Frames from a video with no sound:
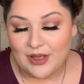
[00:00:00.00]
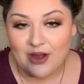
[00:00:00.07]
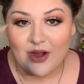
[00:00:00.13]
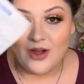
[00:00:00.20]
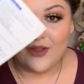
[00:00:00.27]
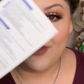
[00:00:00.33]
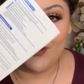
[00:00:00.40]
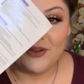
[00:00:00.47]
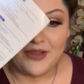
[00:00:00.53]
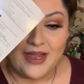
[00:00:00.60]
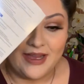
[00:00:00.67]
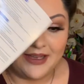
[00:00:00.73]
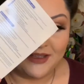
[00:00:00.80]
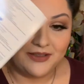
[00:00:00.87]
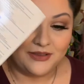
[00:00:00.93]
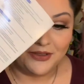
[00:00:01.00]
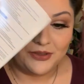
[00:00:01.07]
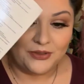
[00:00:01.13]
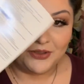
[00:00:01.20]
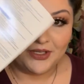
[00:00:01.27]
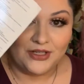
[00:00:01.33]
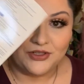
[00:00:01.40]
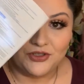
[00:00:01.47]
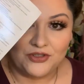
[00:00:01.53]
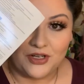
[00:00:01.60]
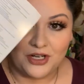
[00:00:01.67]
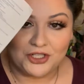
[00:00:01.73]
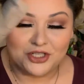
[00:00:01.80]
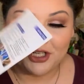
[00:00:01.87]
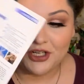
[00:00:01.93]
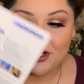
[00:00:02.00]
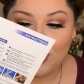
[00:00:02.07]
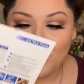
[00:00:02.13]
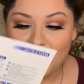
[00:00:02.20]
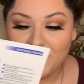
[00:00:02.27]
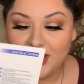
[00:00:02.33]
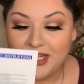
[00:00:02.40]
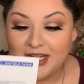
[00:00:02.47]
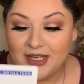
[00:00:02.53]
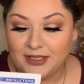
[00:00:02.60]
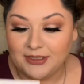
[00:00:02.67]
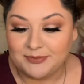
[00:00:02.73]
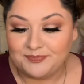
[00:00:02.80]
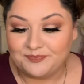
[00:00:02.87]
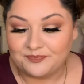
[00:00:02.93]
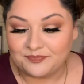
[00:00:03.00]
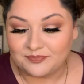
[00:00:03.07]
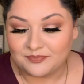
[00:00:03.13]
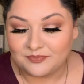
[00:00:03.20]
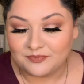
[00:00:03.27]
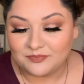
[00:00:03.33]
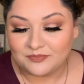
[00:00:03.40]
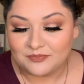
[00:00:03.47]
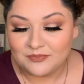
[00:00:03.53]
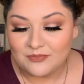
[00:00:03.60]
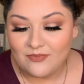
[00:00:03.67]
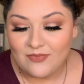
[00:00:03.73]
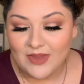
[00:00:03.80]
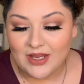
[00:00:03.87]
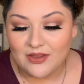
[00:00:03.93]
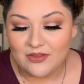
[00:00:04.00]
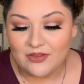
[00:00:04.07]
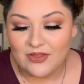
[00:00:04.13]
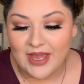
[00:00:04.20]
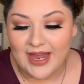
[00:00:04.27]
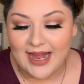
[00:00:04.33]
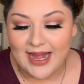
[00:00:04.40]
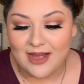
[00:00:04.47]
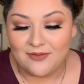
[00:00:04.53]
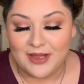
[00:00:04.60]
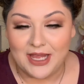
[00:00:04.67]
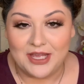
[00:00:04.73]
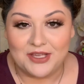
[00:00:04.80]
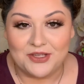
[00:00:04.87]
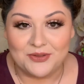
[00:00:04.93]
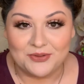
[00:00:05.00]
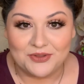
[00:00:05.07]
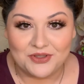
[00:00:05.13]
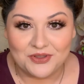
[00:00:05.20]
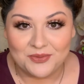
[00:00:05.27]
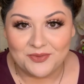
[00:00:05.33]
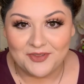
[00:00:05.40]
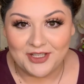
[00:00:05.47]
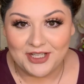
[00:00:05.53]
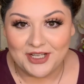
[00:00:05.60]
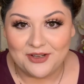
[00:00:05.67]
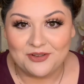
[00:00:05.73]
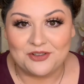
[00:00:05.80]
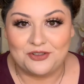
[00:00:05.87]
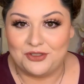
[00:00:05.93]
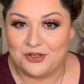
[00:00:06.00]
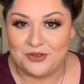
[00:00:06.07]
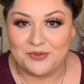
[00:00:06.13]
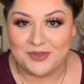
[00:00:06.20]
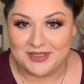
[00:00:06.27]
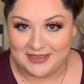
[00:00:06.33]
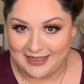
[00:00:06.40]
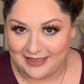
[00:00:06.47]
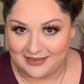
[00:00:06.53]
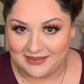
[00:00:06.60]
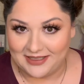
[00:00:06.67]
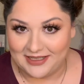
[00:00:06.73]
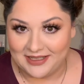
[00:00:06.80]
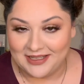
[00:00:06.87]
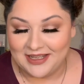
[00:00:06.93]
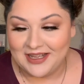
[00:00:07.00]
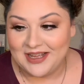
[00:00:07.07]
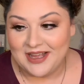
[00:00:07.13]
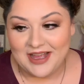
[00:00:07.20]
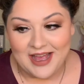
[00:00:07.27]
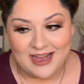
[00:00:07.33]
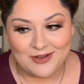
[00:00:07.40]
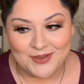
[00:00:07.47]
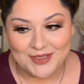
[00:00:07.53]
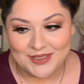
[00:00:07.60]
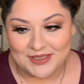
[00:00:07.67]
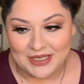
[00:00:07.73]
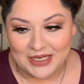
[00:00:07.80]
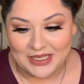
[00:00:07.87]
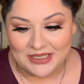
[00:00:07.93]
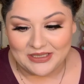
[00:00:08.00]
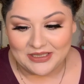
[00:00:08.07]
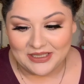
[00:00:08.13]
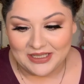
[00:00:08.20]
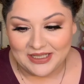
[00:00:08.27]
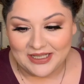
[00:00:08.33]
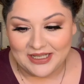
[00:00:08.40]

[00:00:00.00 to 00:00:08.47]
on their like little instruction card here, they have a YouTube video to show you exactly how it's done.